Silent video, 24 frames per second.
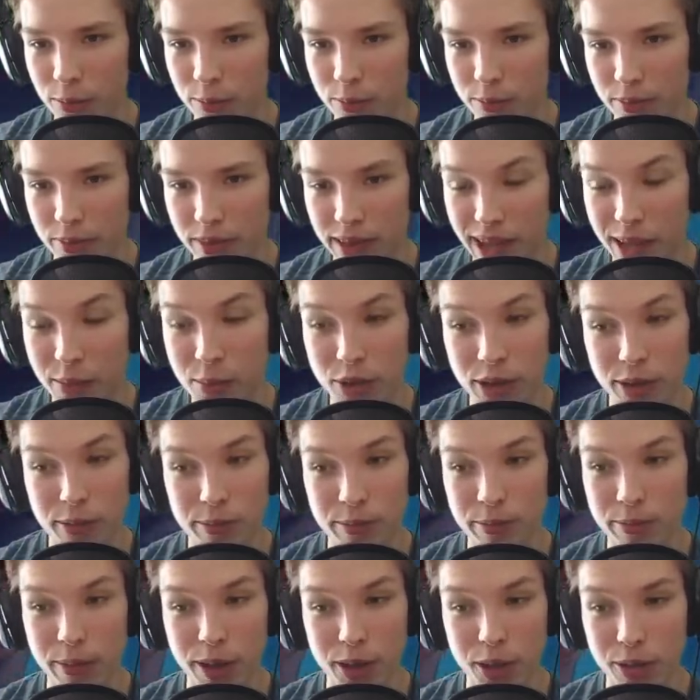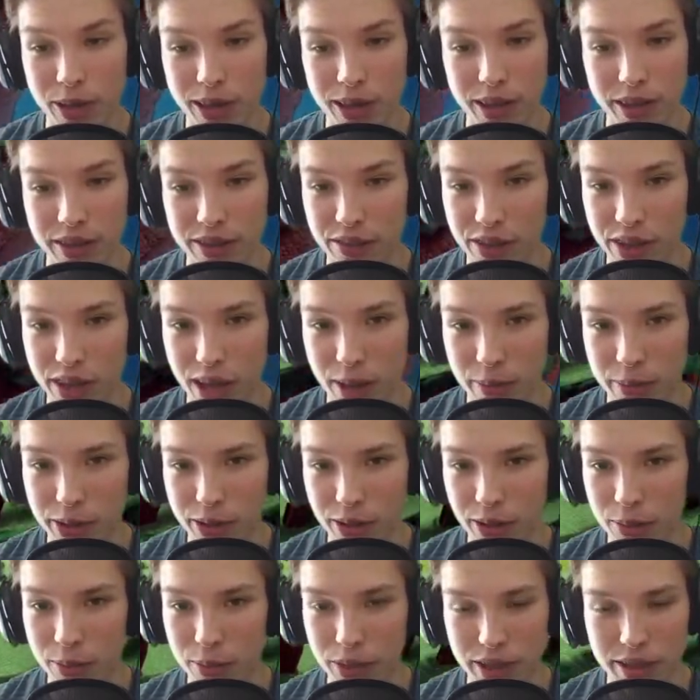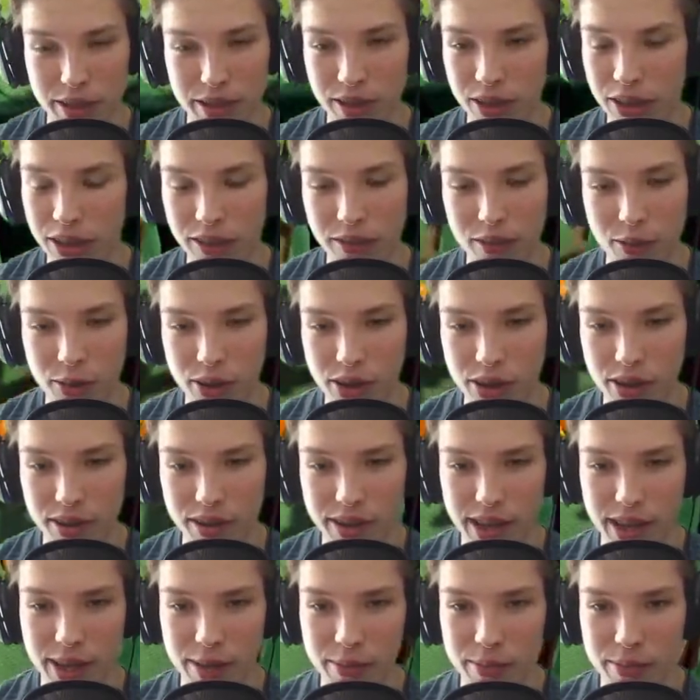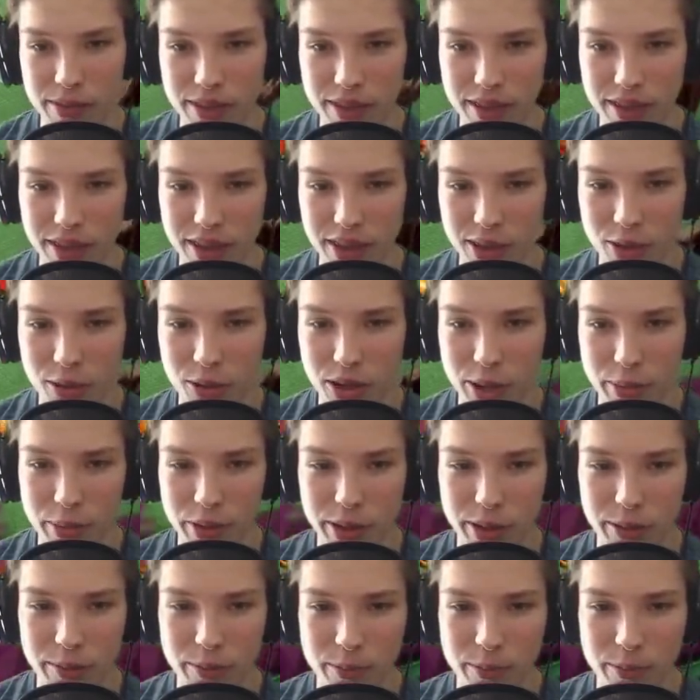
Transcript: Sackboy, by the way, looks phenomenal. I'm looking forward to this game quite a bit.